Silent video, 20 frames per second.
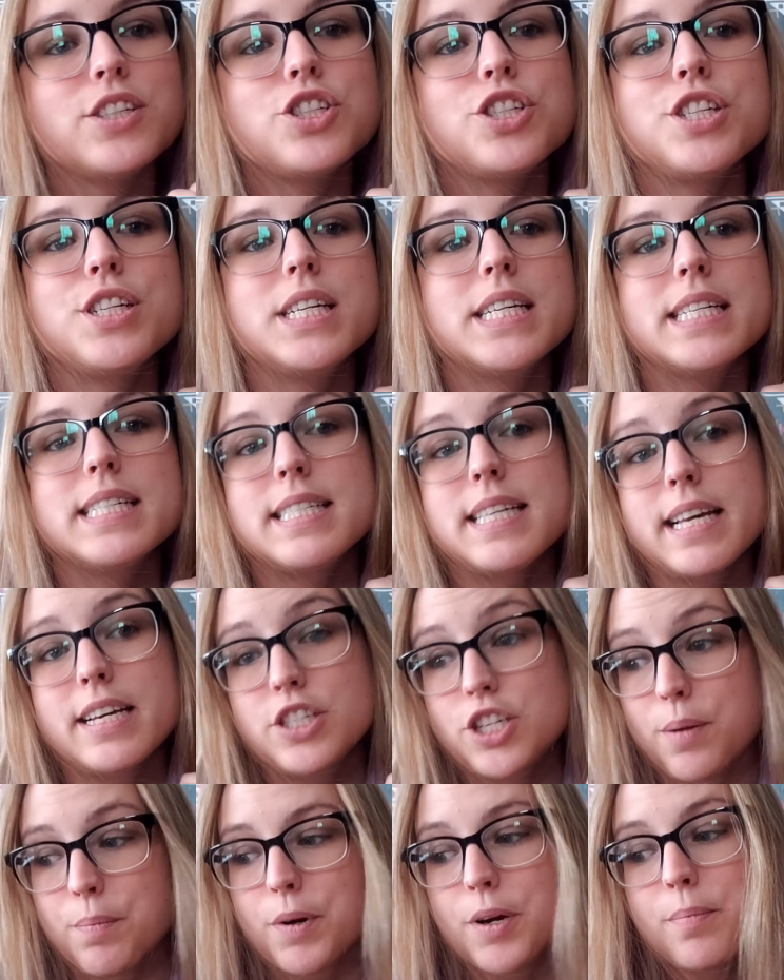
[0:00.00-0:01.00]
She is a
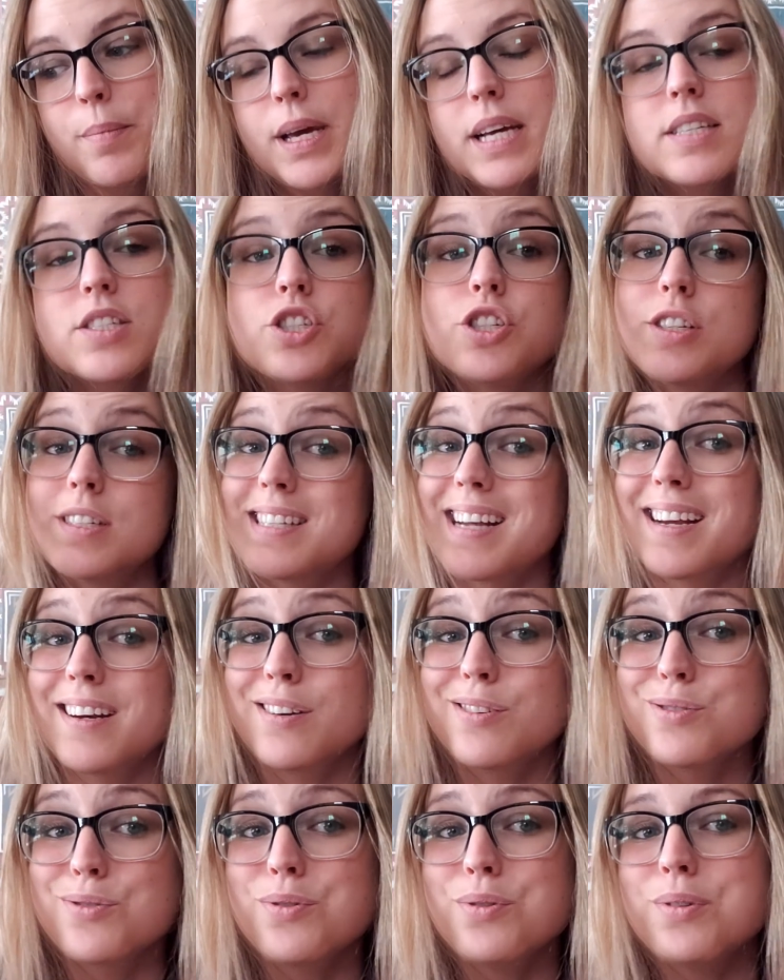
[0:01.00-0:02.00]
shepherd mix. She's 9
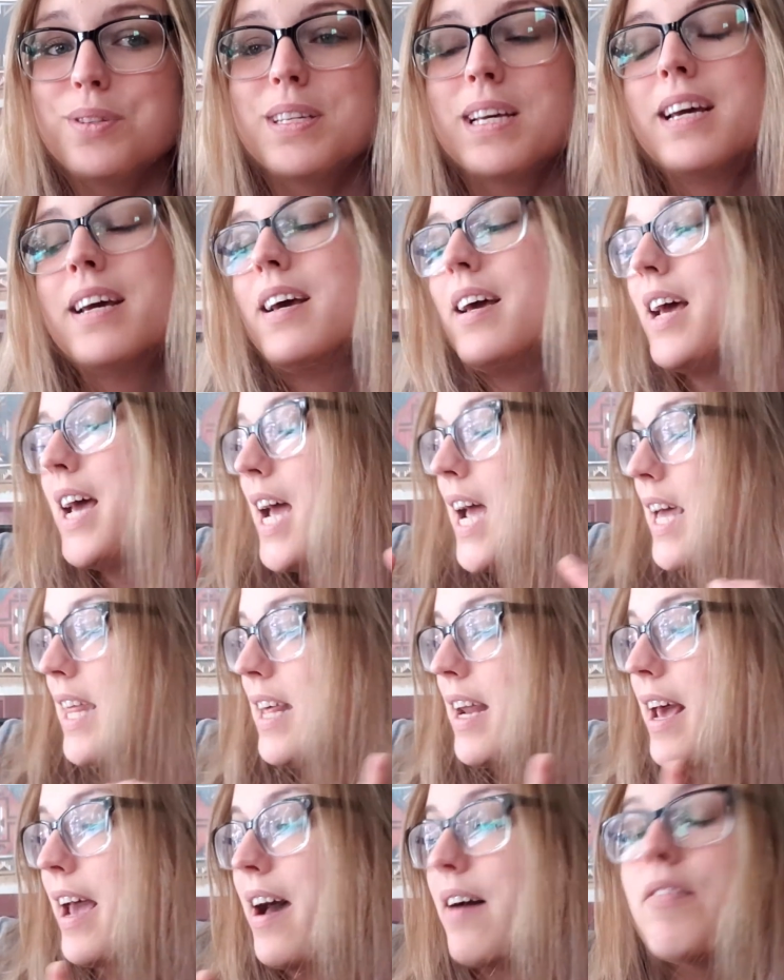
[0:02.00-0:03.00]
years old. And
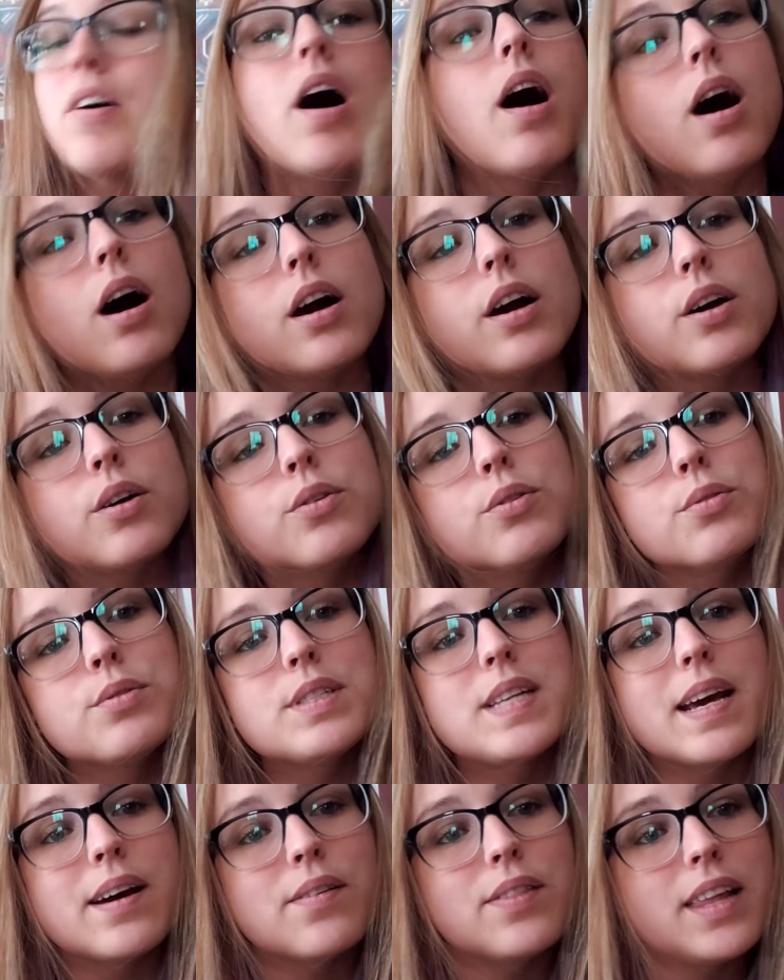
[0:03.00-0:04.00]
then I have Hawk, who's
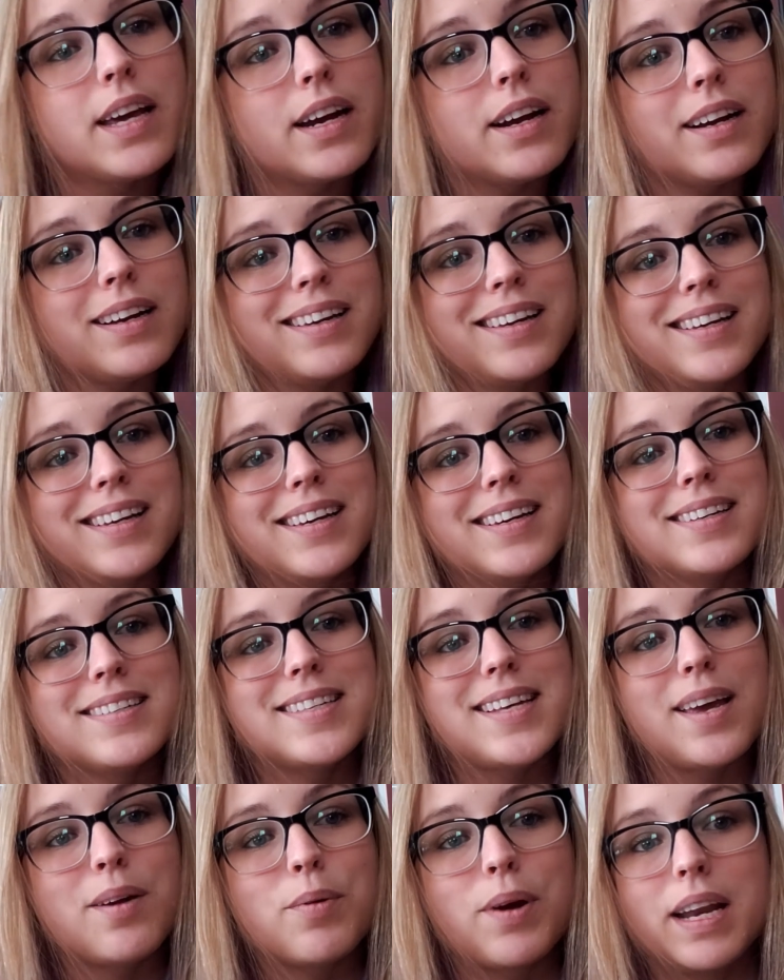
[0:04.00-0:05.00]
down there. He is
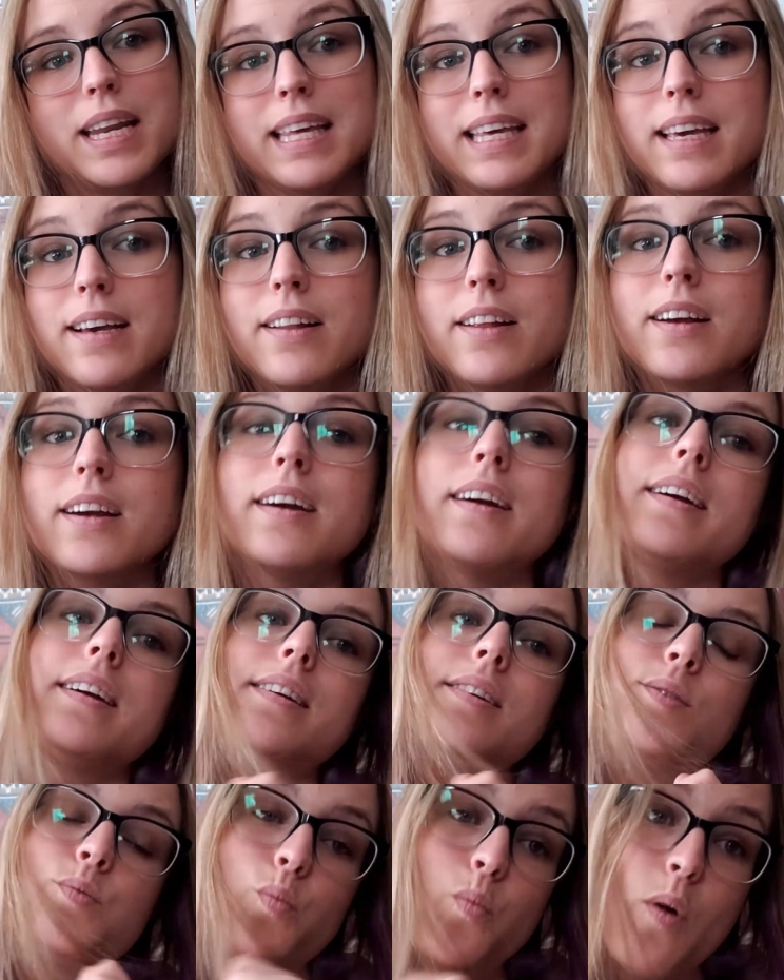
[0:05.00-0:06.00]
a red heeler.
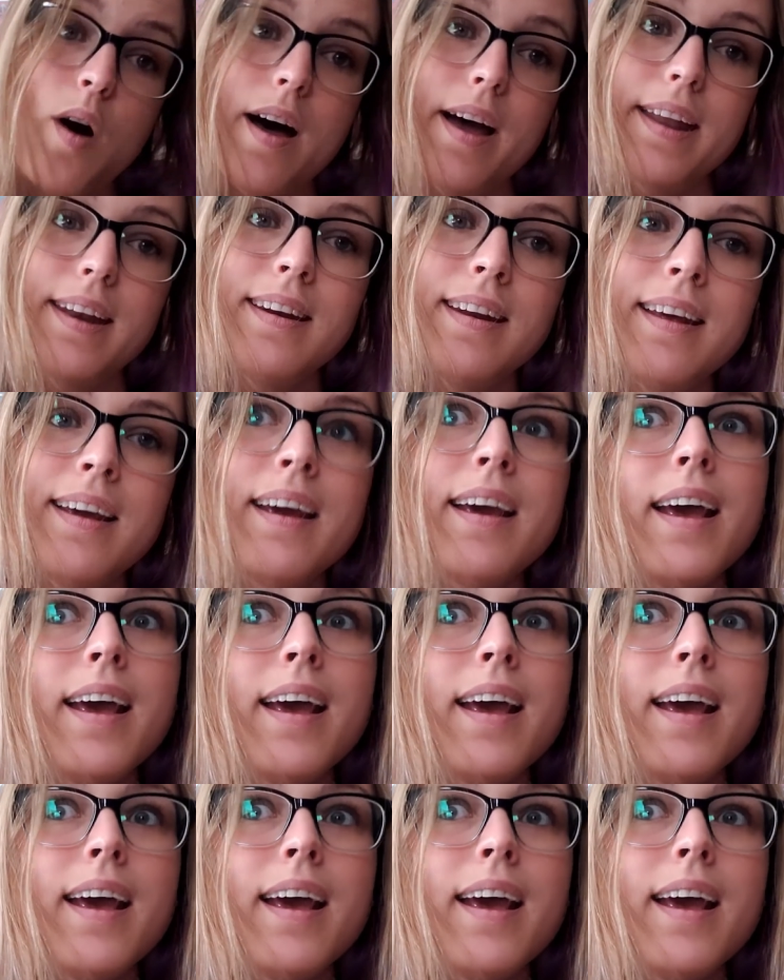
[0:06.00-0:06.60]
He's 1.